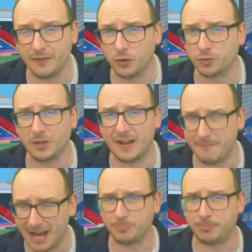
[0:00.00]
Of course, we'll have
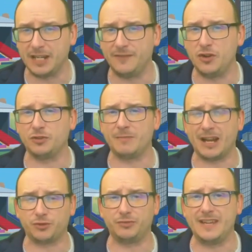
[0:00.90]
match previews,
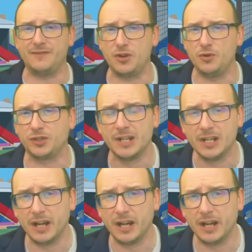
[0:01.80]
match reviews,